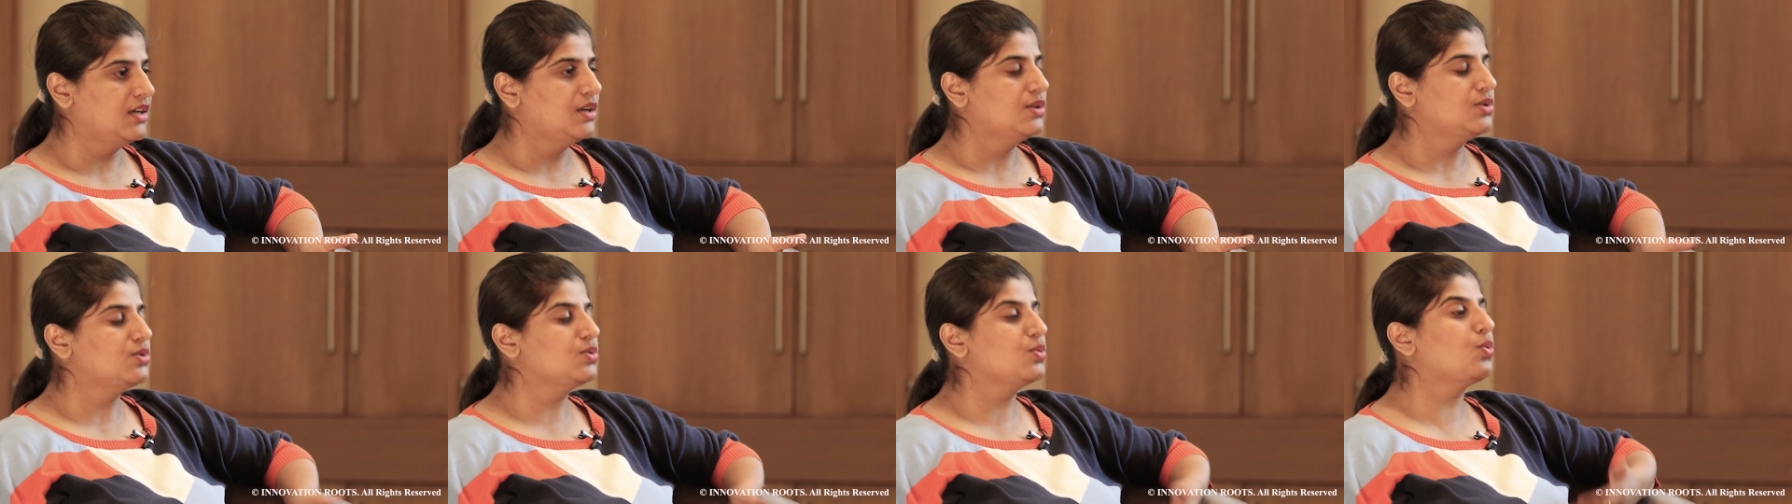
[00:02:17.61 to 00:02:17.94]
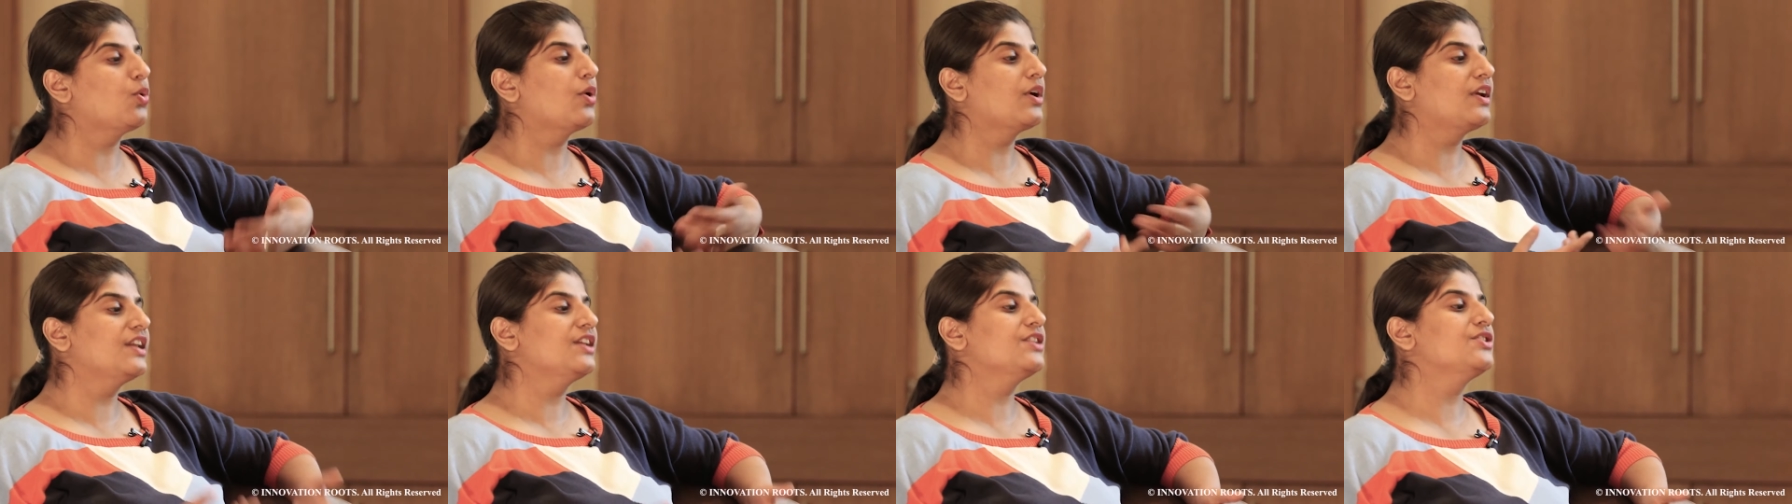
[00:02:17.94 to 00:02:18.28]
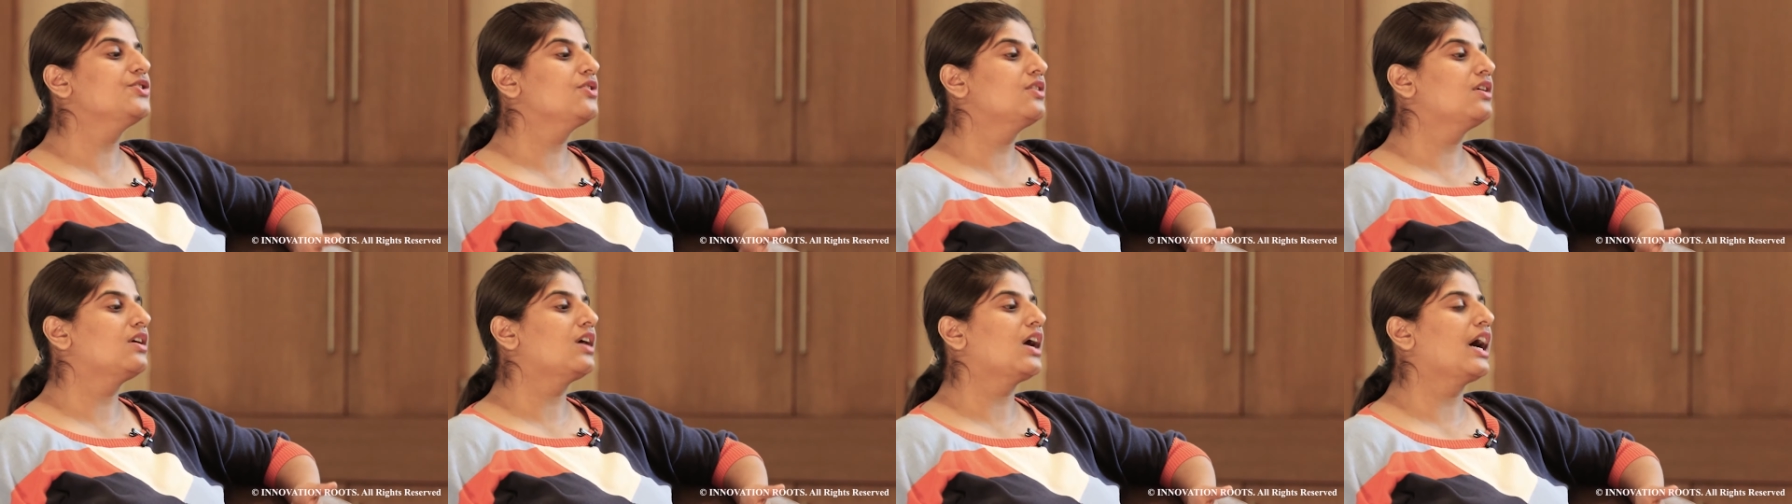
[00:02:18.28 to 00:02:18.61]
So what is
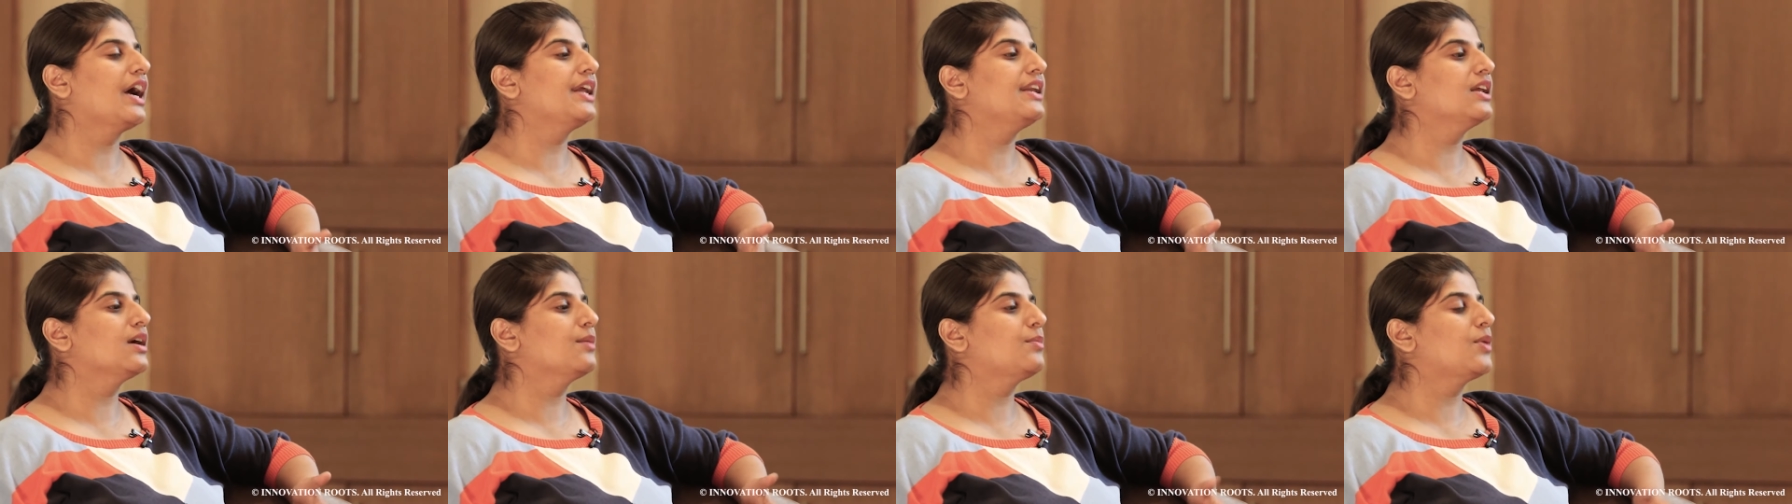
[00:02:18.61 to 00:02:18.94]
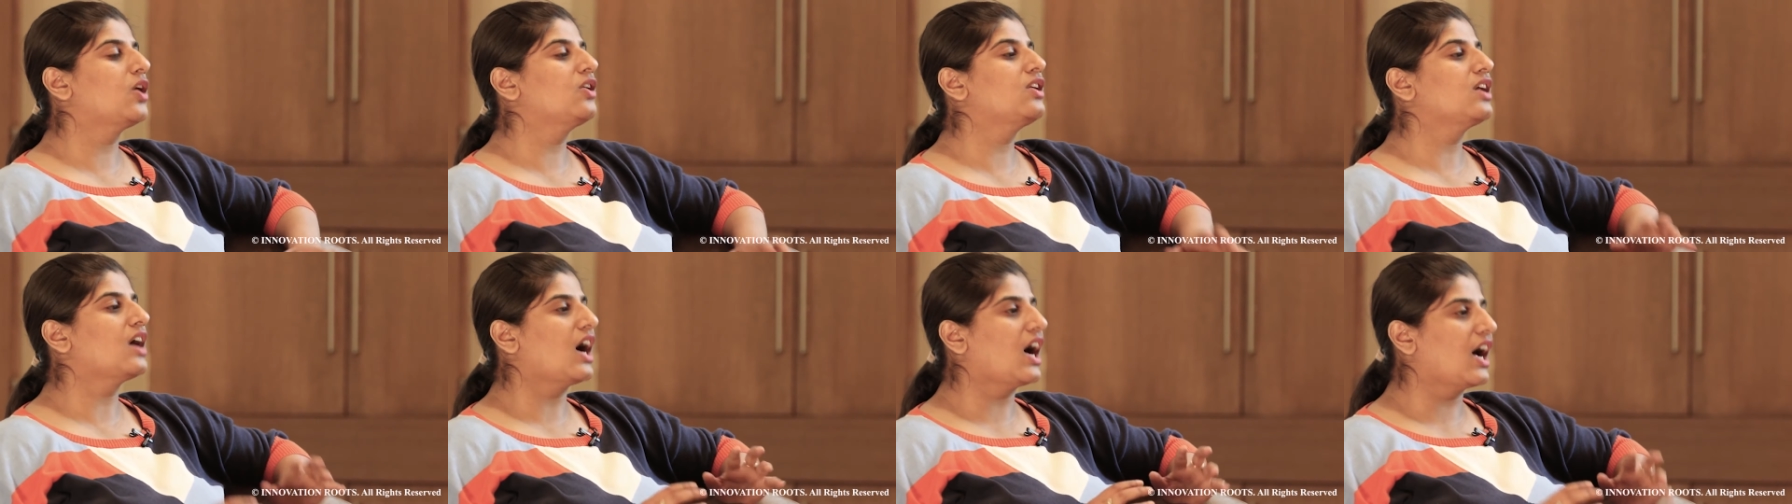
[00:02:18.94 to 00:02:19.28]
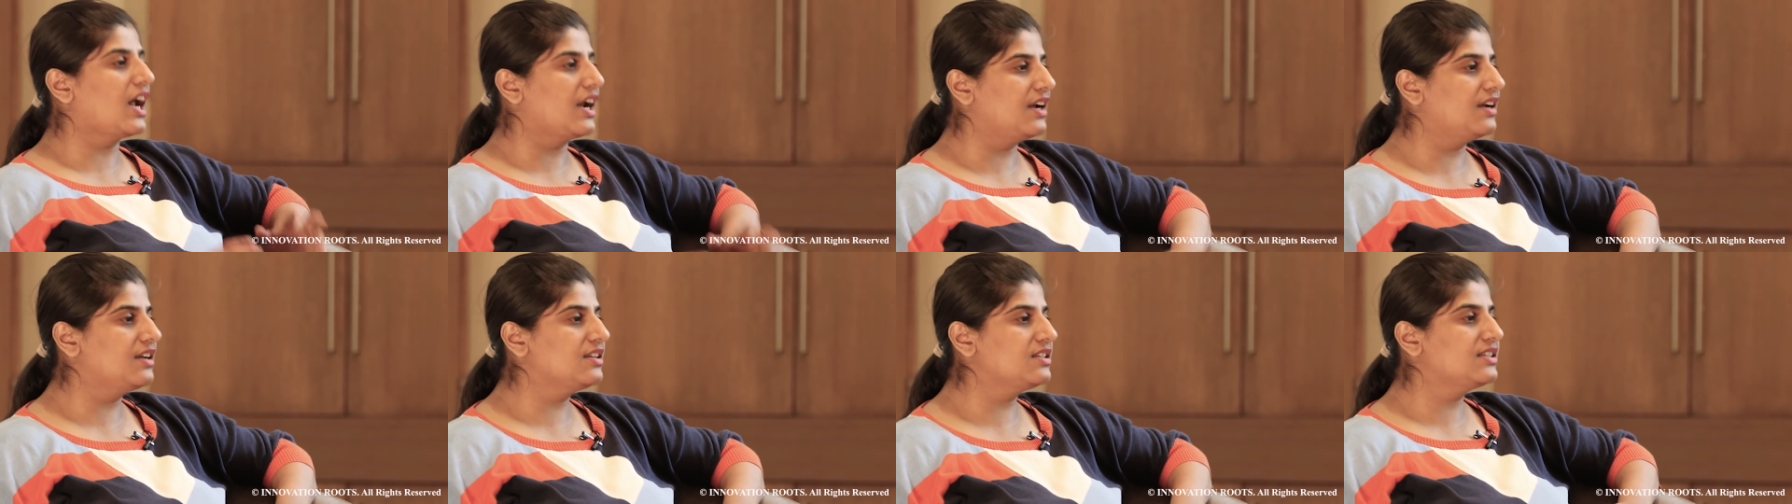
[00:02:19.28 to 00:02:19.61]
your idea about
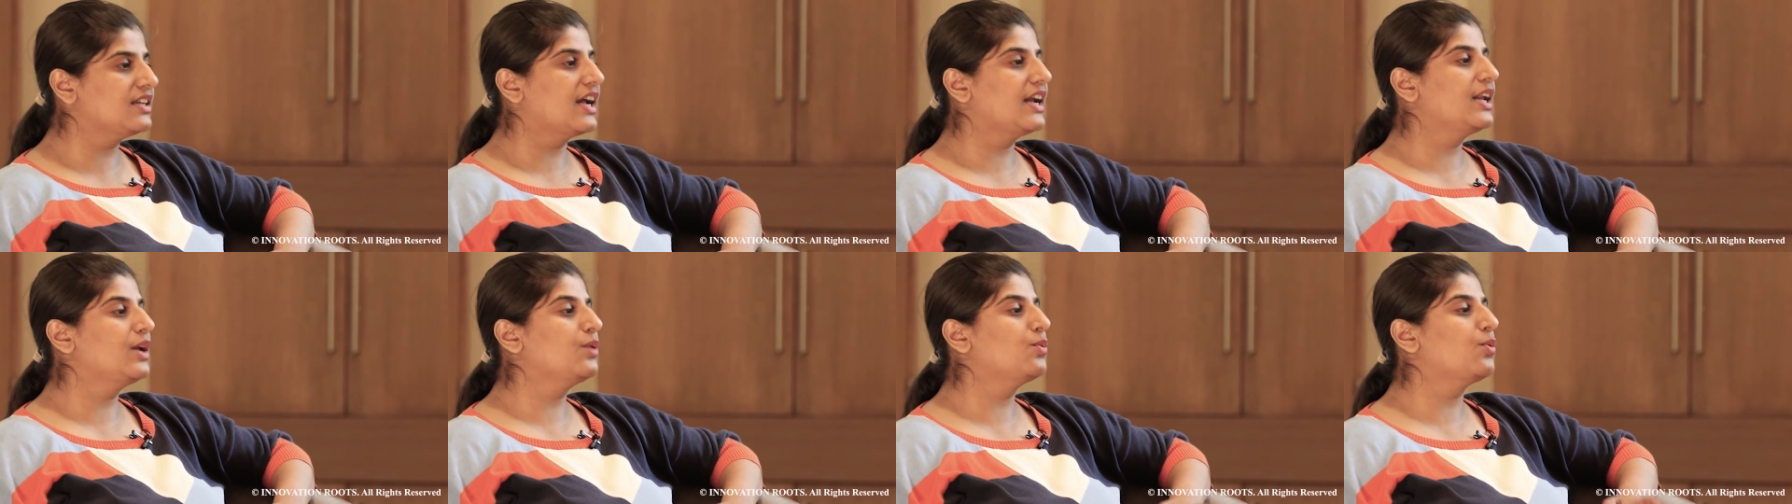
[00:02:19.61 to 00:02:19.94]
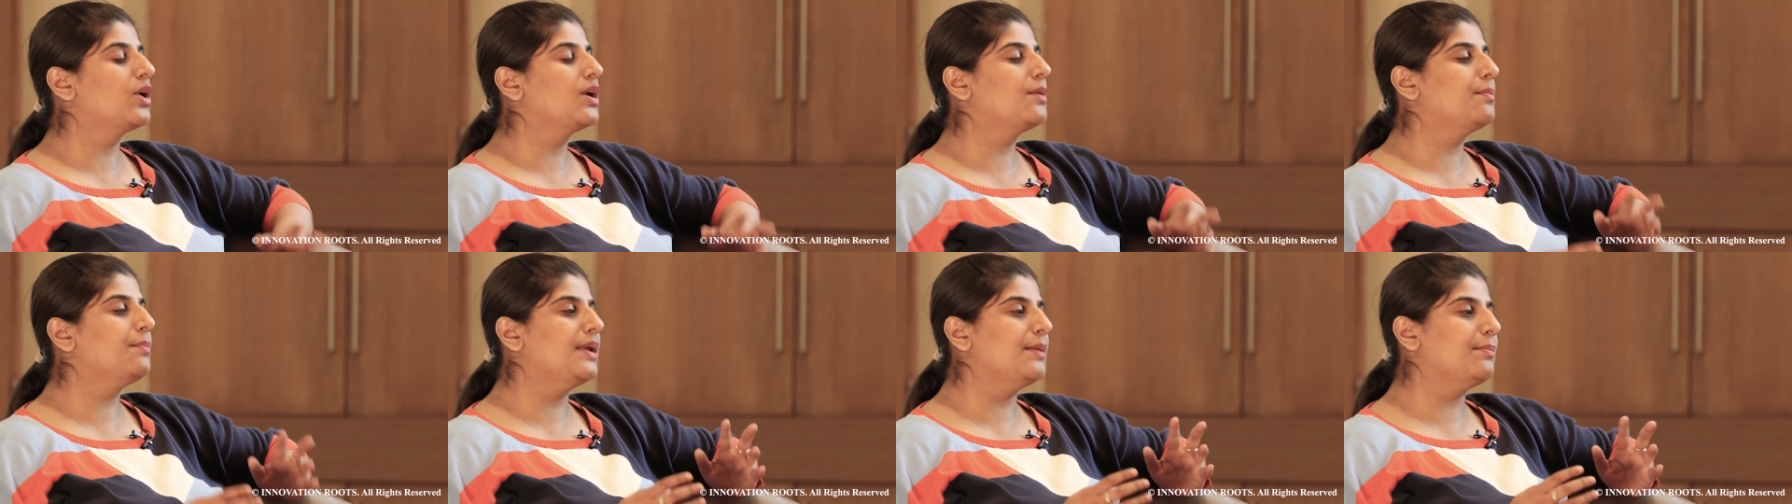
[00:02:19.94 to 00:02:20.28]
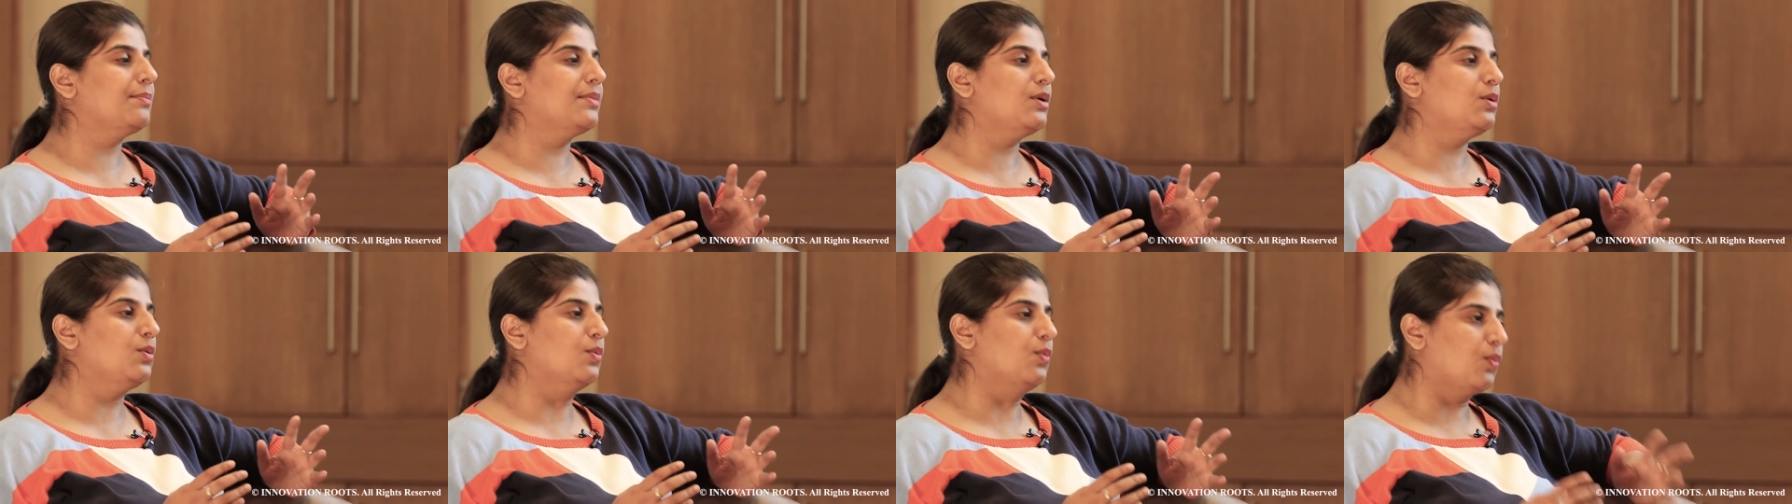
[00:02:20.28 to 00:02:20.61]
understanding what
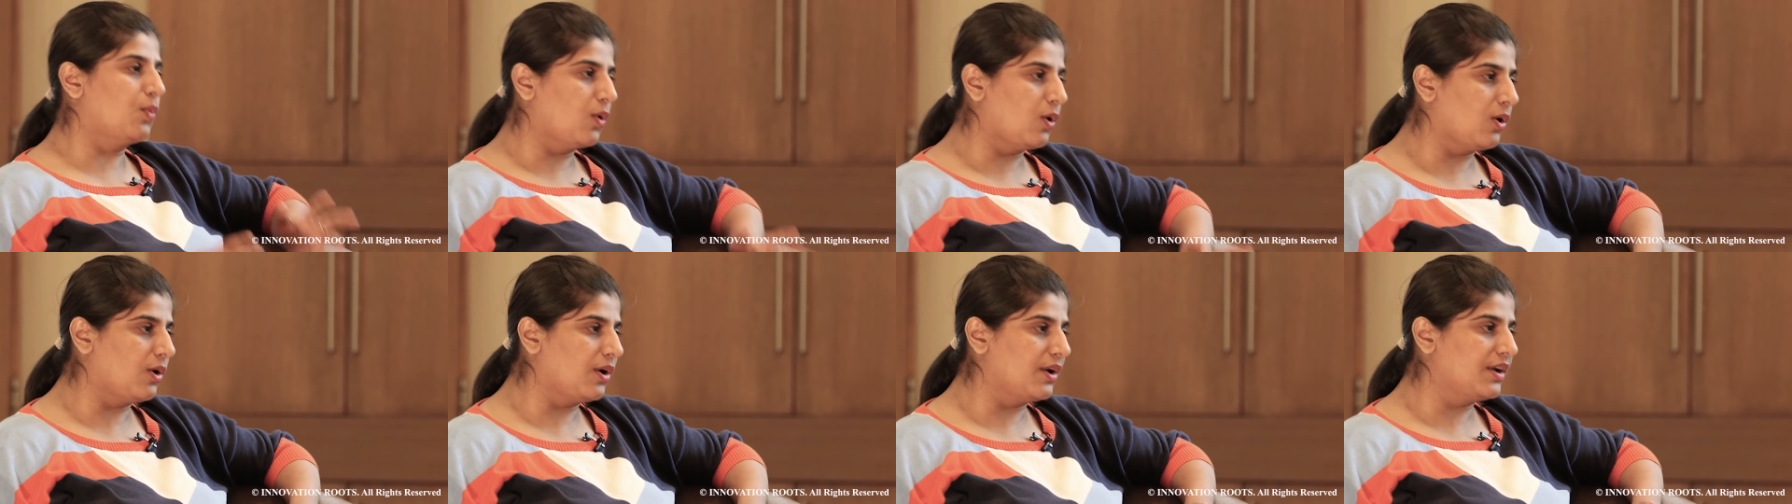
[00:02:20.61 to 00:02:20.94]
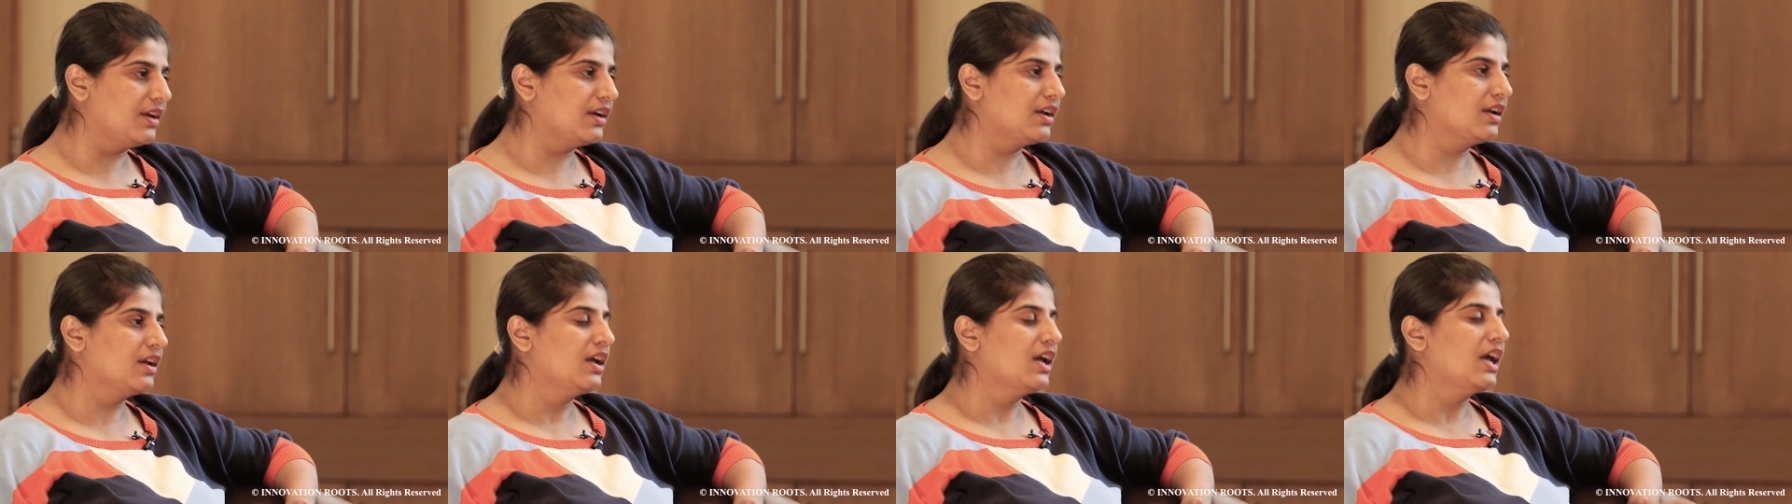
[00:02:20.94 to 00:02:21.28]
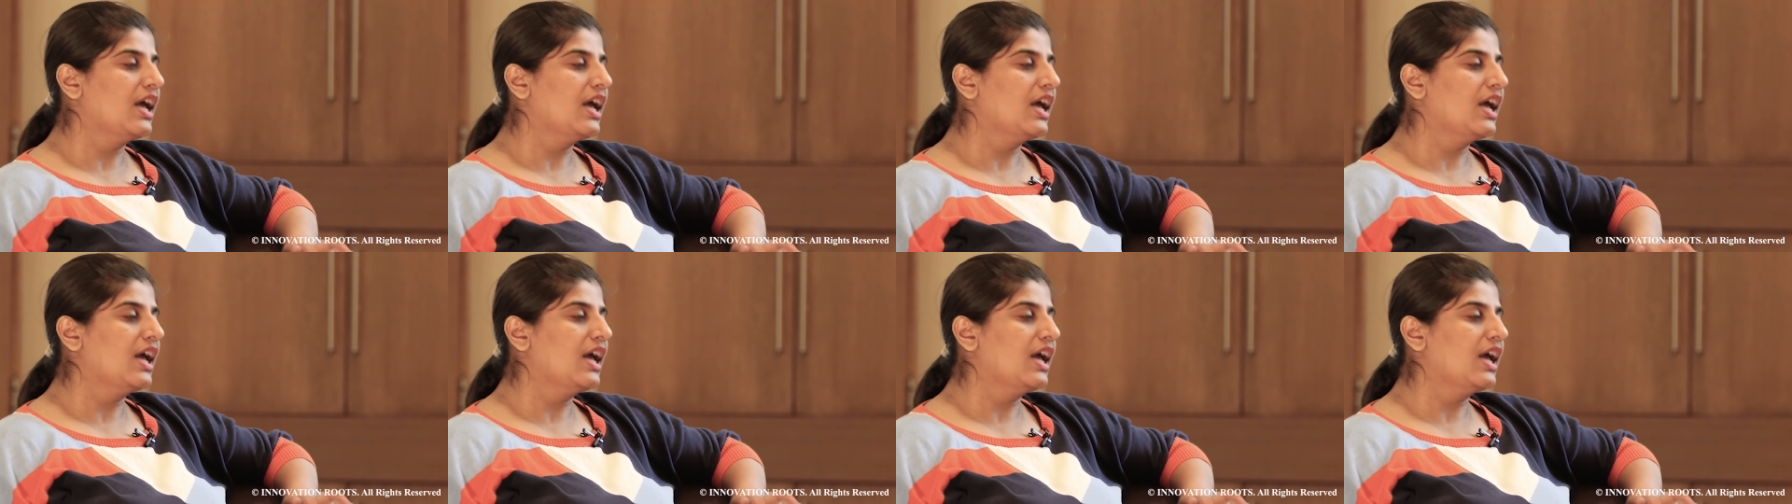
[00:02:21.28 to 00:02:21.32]
people want